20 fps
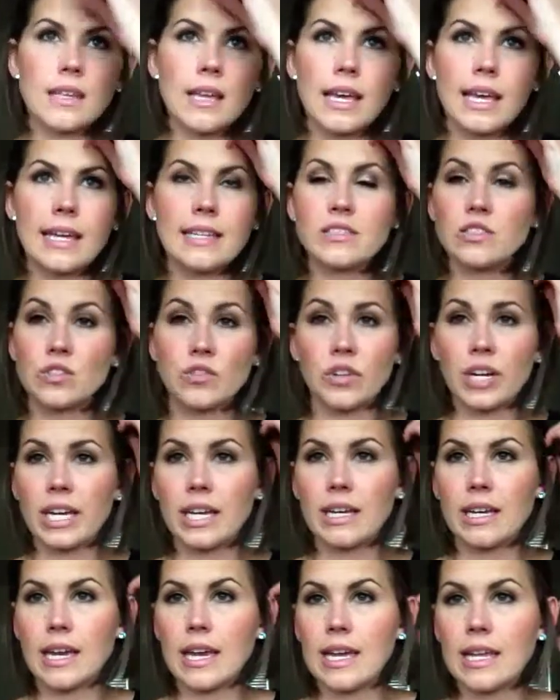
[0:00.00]
It's
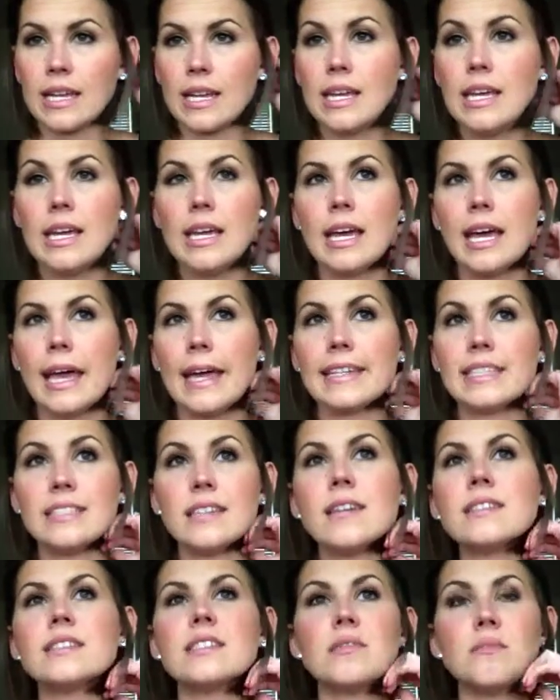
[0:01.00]
great, and it
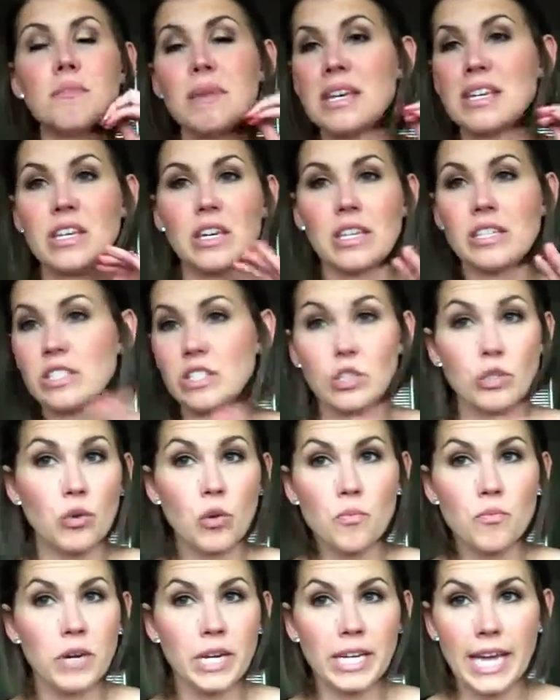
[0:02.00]
doesn't make it, you
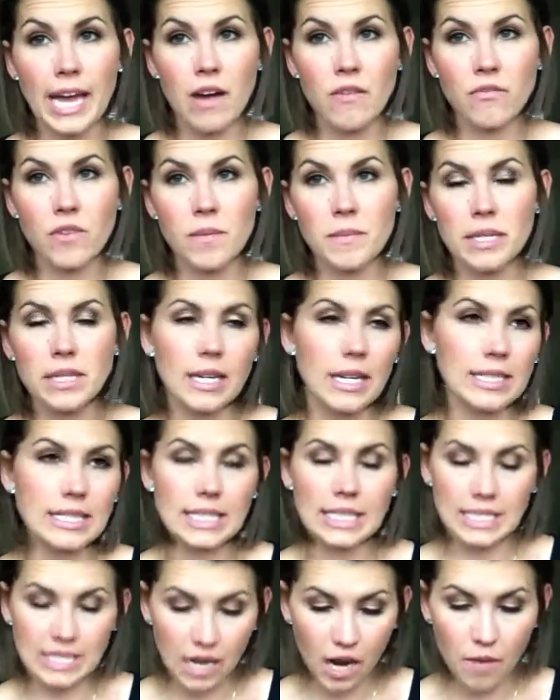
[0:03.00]
don't break out from it. I did
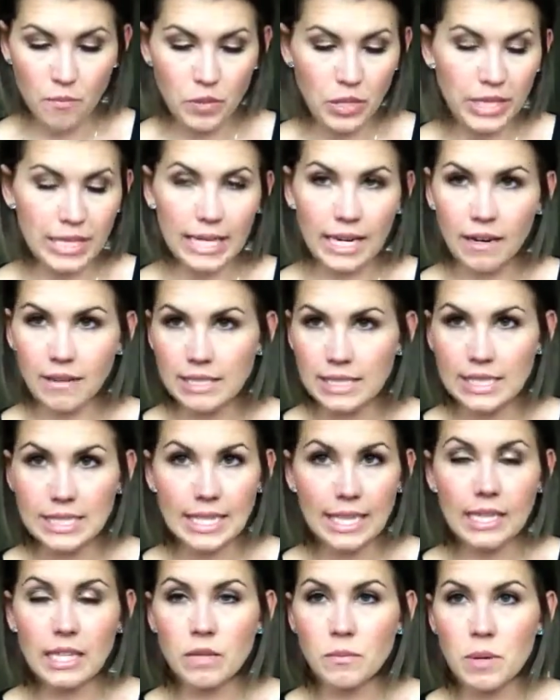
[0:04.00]
not break out, didn't get
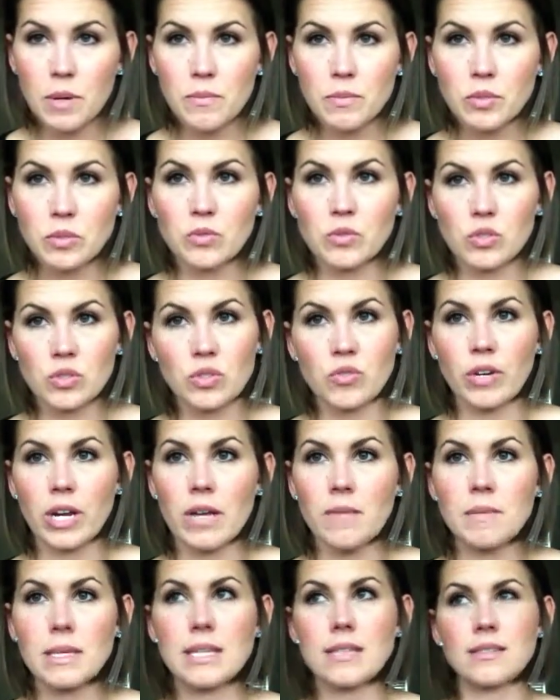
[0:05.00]
any pimples, which is great,
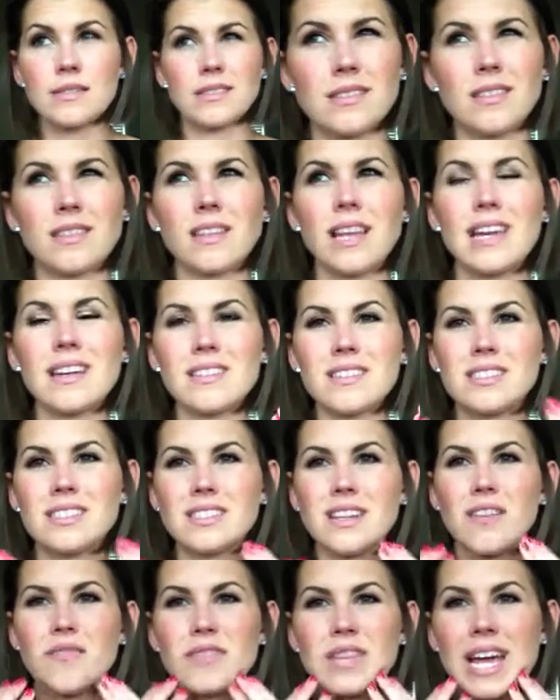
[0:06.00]
because lot of the
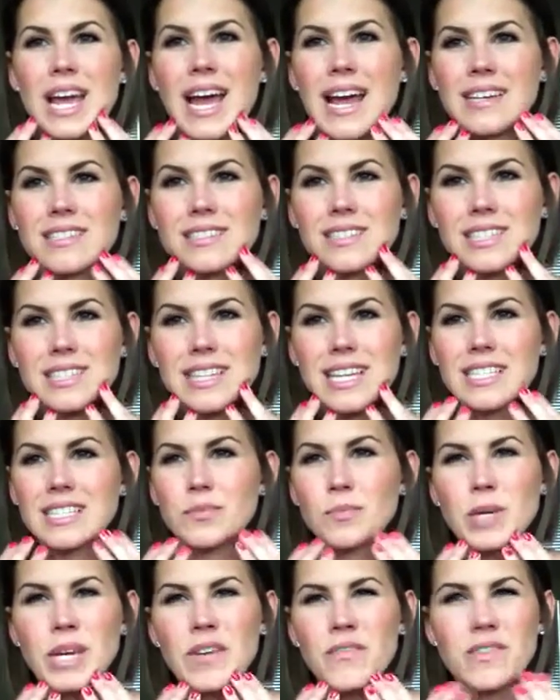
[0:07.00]
stuff that has like the
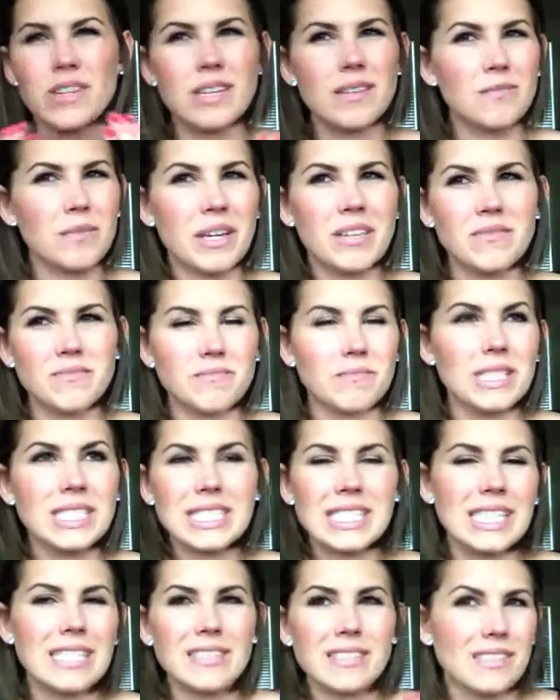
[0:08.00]
SPF in it, my
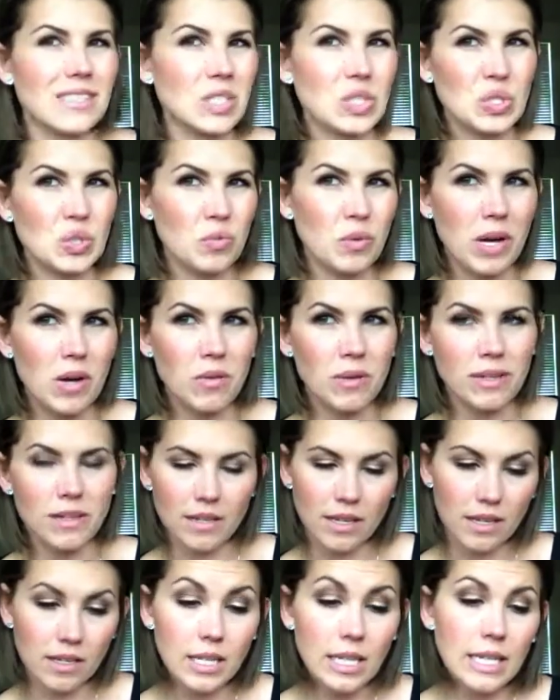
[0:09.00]
skin doesn't do well with
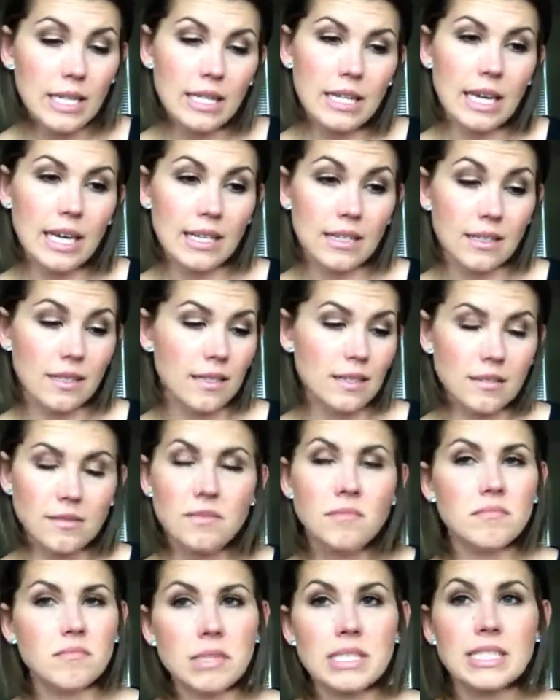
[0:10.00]
it, and
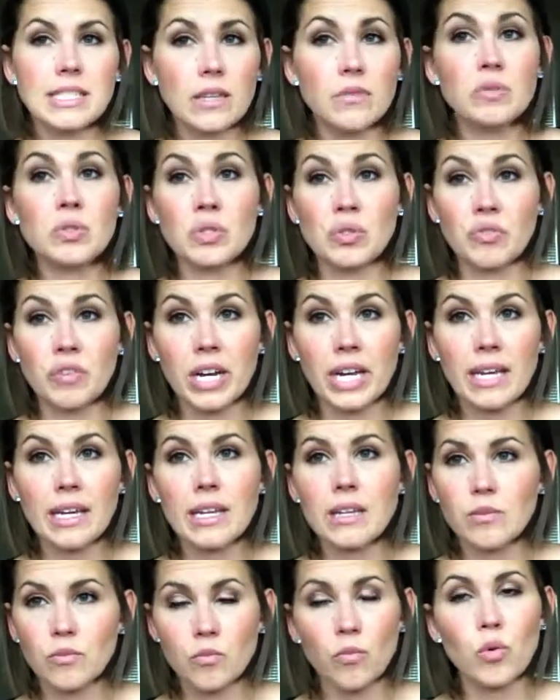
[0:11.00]
my skin was great.
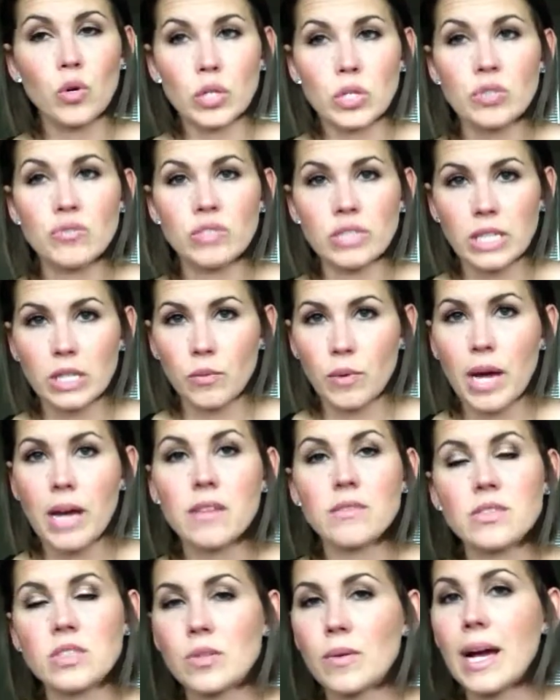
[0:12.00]
It worked really well,
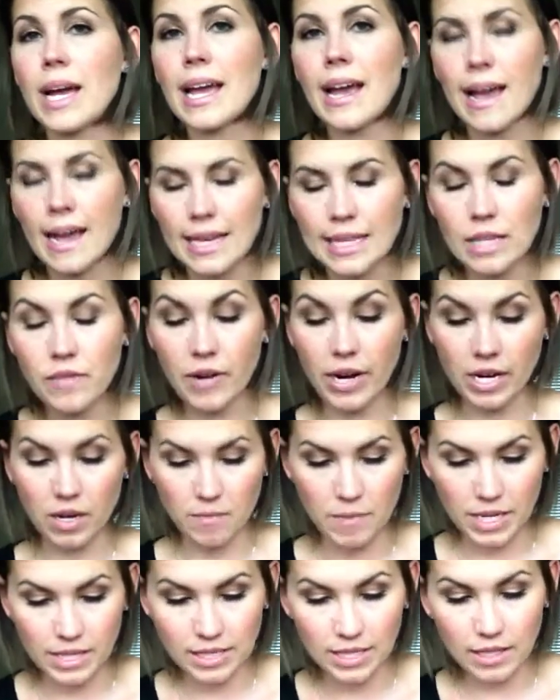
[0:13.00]
so I highly
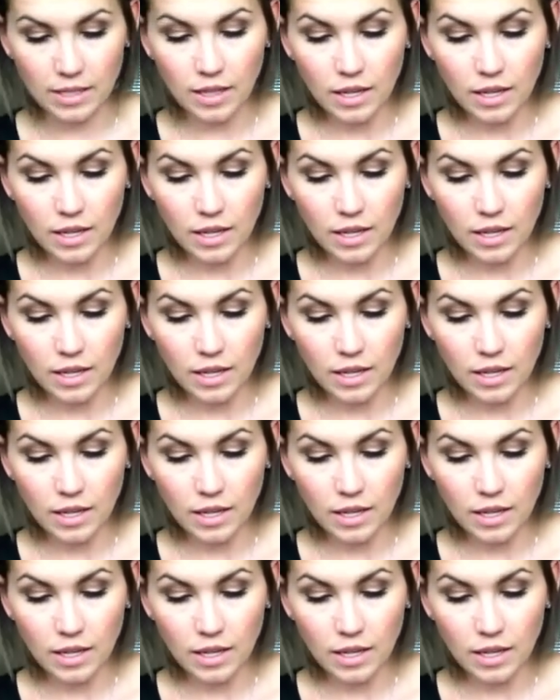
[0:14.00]
recommend it.